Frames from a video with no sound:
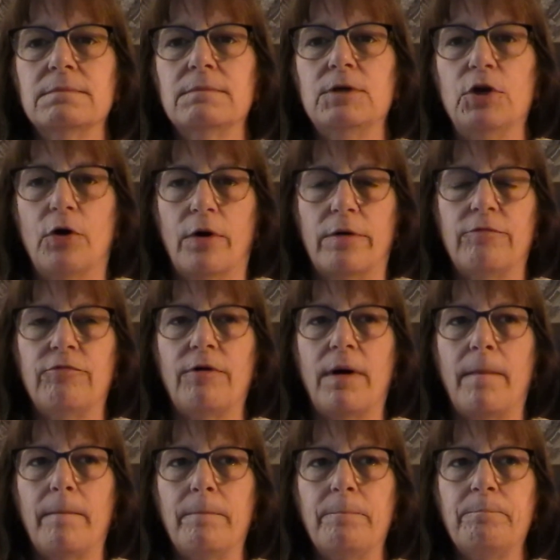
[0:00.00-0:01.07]
yarn
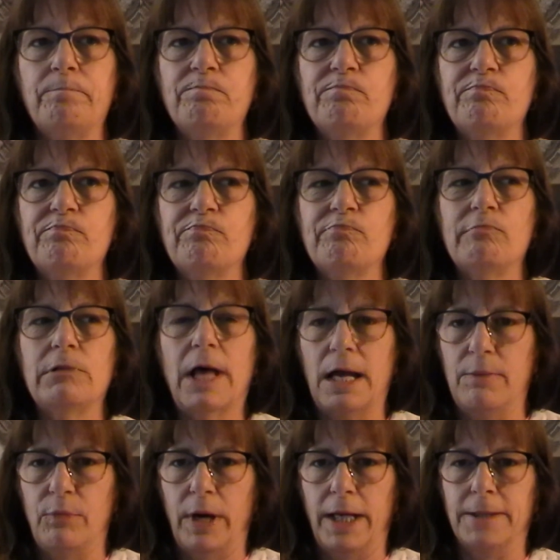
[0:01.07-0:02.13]
from Lion
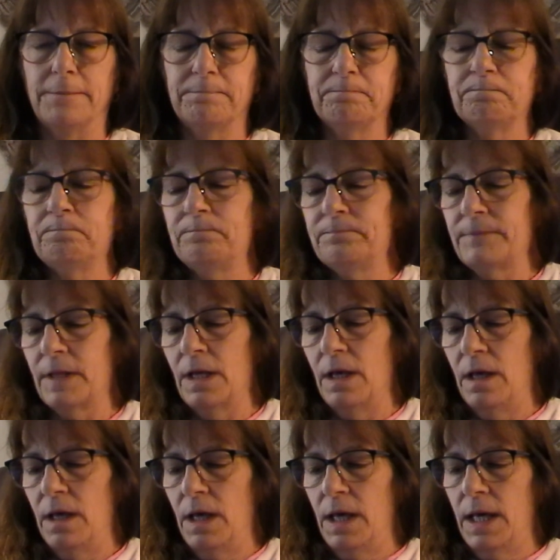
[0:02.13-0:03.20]
Brand.
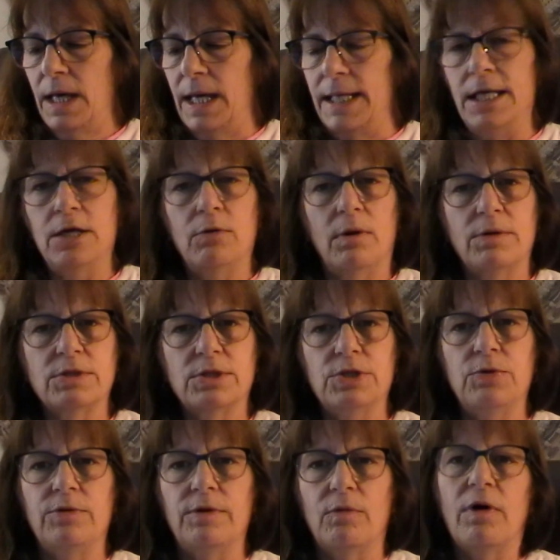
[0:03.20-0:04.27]
I didn't know what I was going to
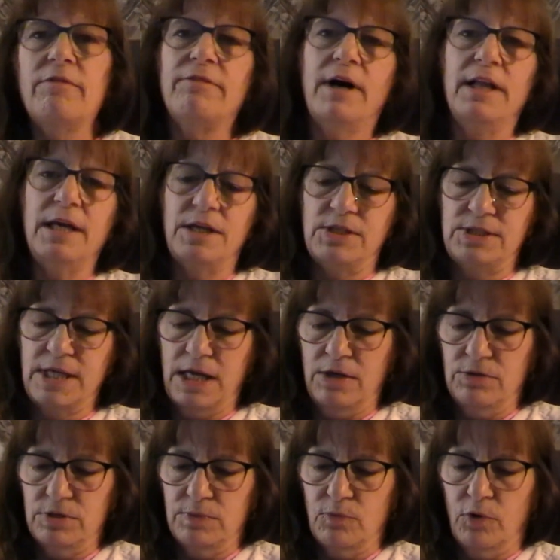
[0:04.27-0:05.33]
do with it. Well, I just sat here
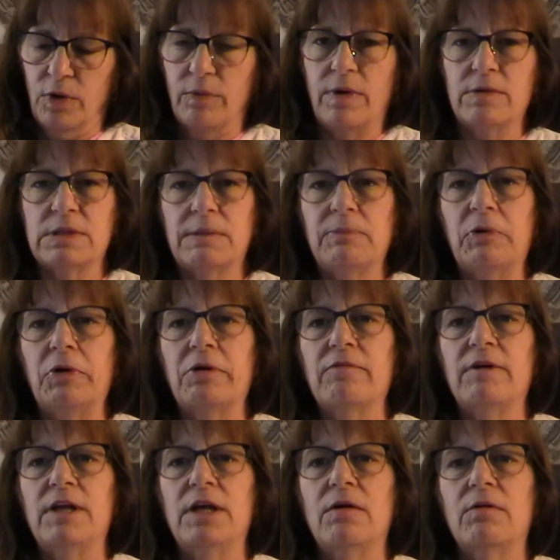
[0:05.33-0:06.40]
this morning when I was uploading a
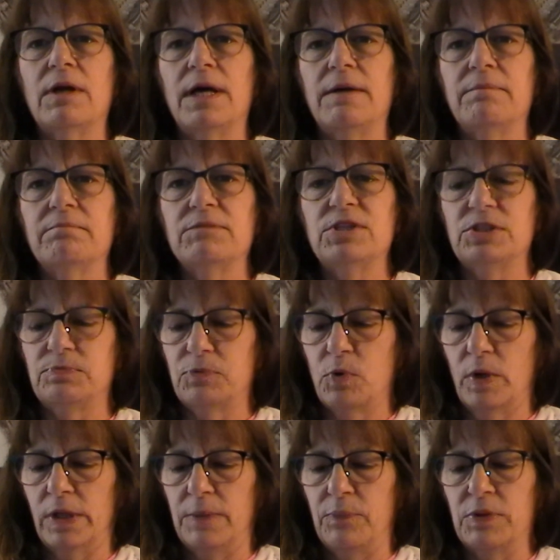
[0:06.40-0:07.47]
video, and I just
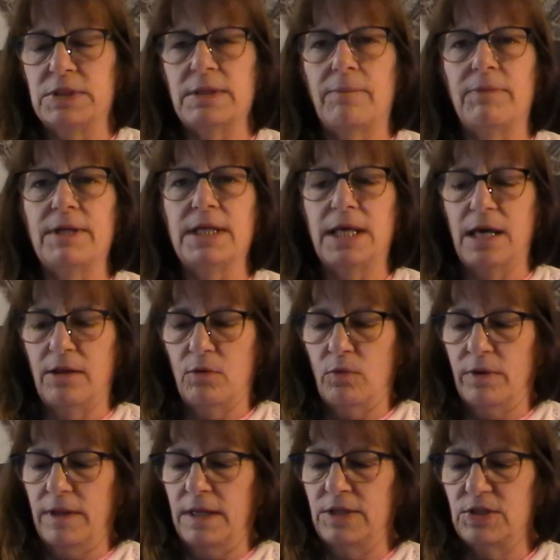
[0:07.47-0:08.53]
quickly put something together
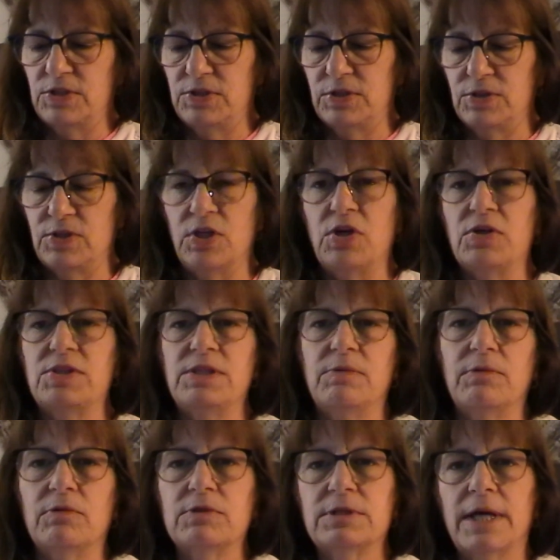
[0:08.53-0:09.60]
with it, just so you could see what
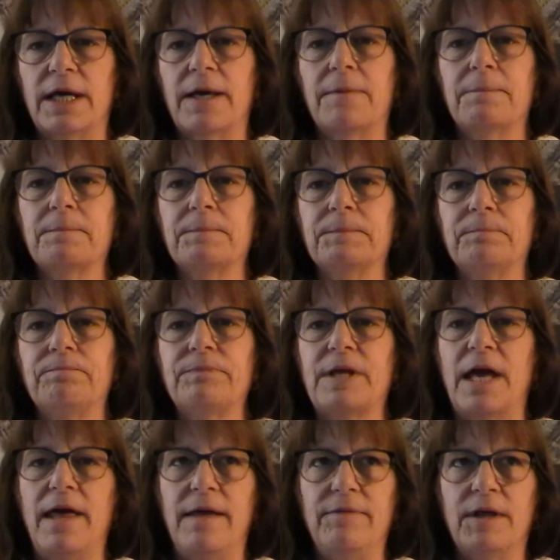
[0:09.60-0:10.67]
it looks like.
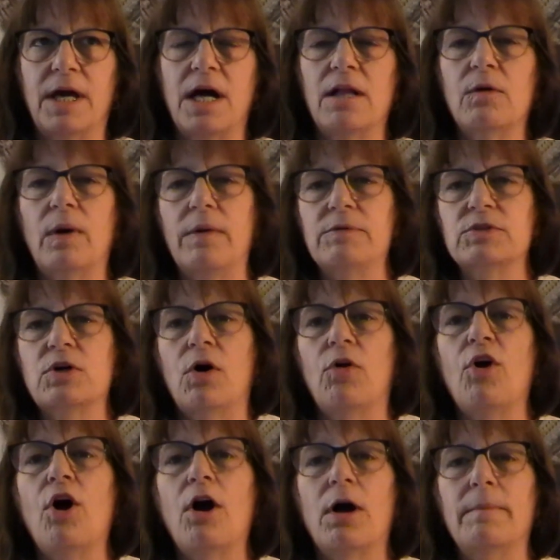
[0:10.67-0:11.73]
And the colorway was called
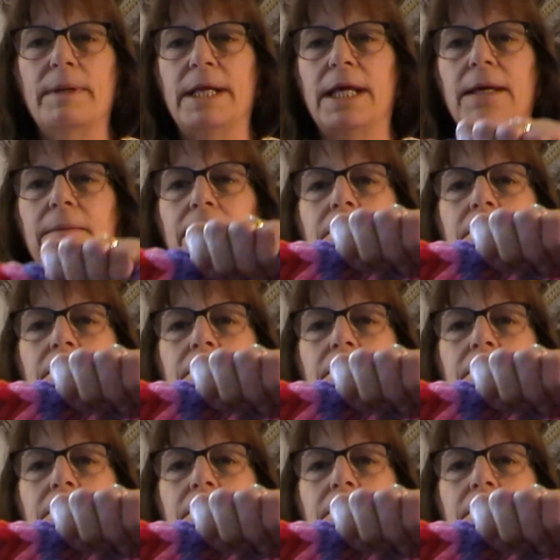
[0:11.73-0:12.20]
Harmony.